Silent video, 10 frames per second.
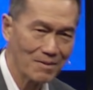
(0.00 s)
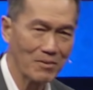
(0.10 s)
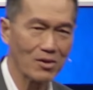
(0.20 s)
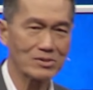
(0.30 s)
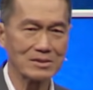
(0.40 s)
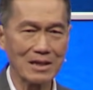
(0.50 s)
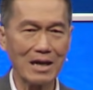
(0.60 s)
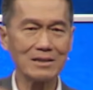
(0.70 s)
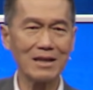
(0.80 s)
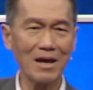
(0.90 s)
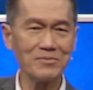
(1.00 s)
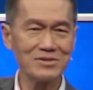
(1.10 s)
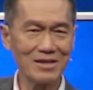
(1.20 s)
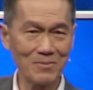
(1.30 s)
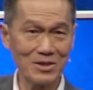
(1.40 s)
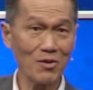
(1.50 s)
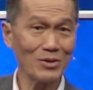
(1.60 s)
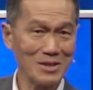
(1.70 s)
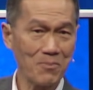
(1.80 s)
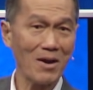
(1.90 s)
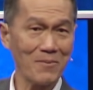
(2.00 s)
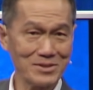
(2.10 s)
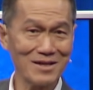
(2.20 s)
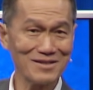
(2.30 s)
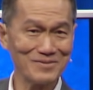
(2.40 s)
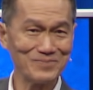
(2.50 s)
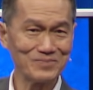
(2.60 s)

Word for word: because God loves him. You know what he promised us?